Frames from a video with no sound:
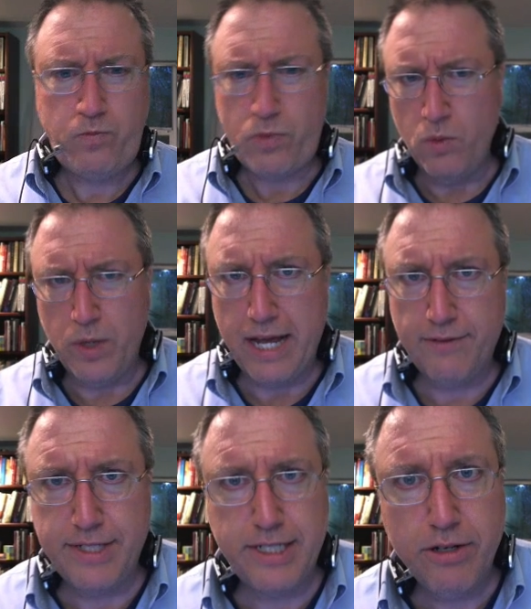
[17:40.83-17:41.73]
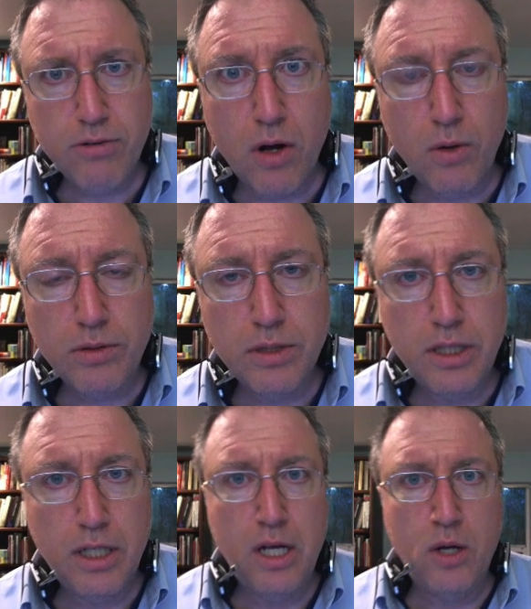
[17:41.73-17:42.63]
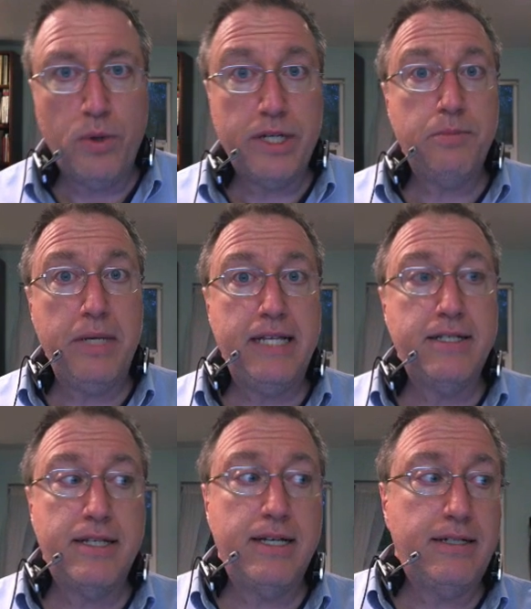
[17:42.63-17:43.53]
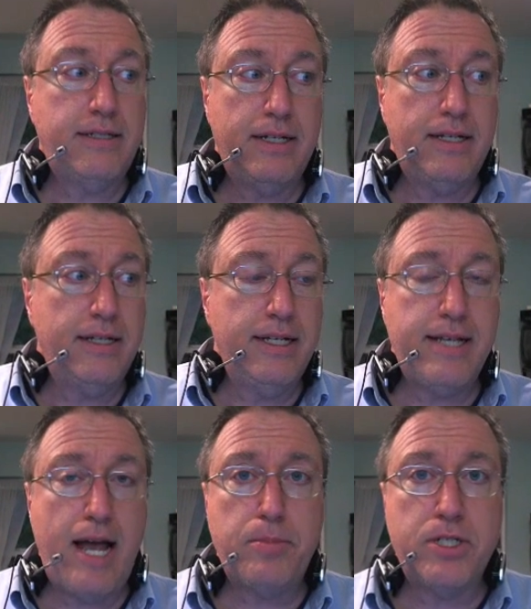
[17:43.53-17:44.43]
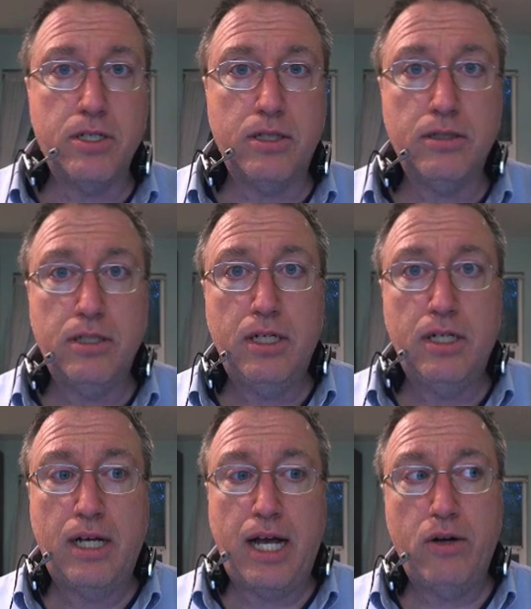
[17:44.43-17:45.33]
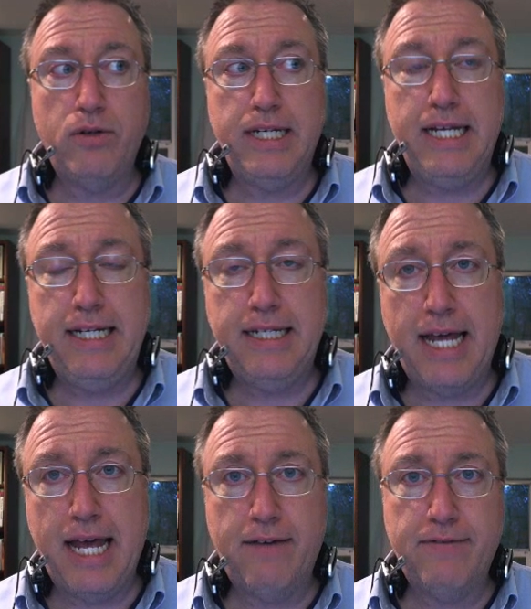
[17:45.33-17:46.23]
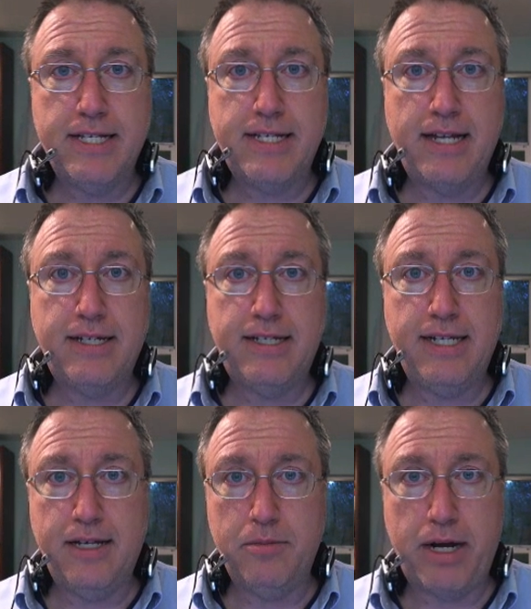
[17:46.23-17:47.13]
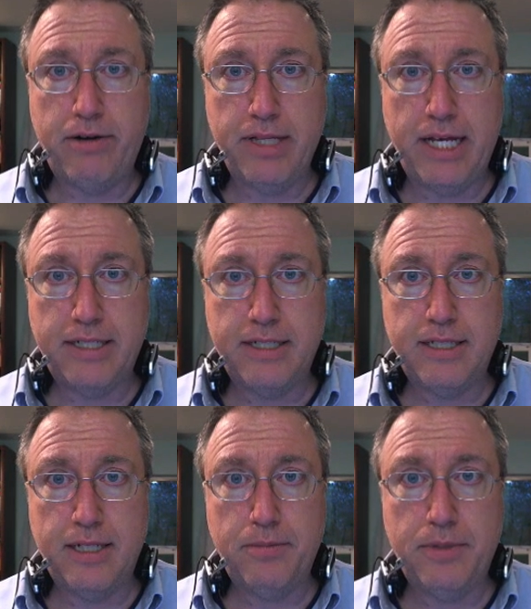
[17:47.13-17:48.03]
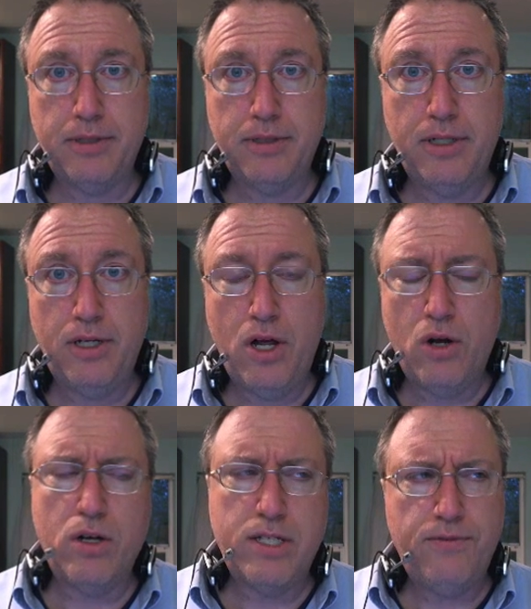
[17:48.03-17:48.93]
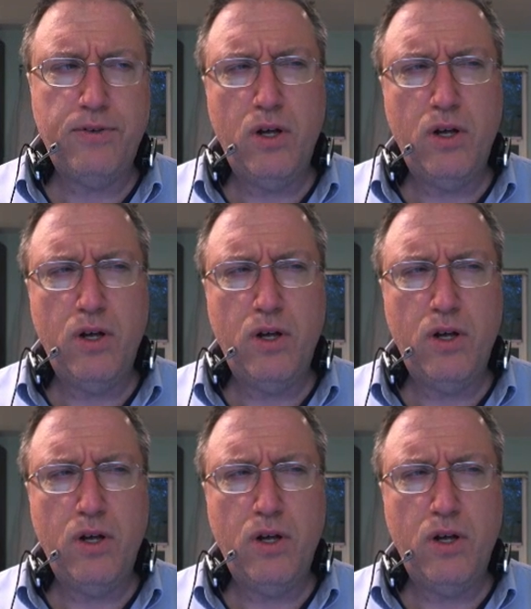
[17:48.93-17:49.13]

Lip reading: We have 0, which means that it's optional. I don't need to have this entity in my relationship. Of course, if